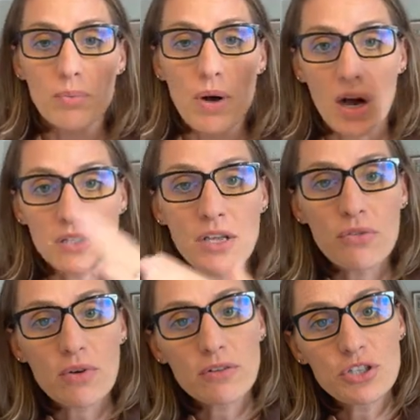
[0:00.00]
pausing
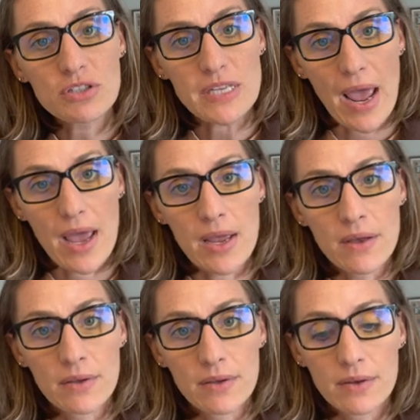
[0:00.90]
throughout your
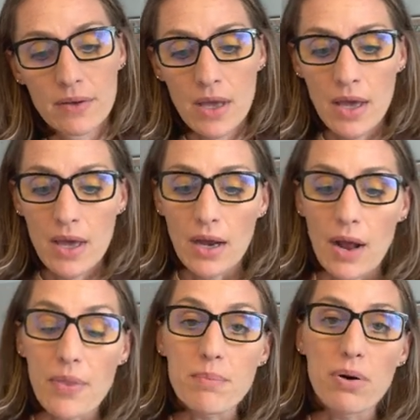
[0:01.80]
day
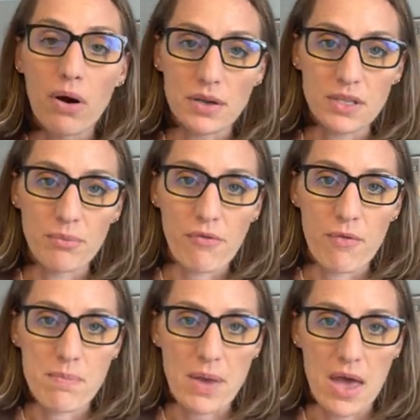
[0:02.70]
and then pausing
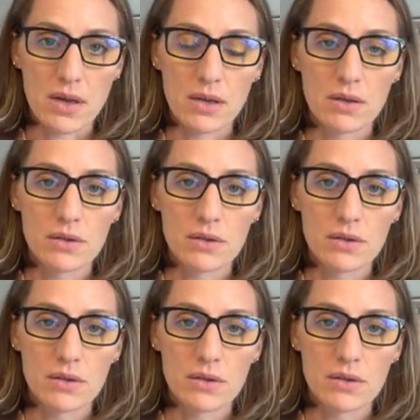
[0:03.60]
before bed.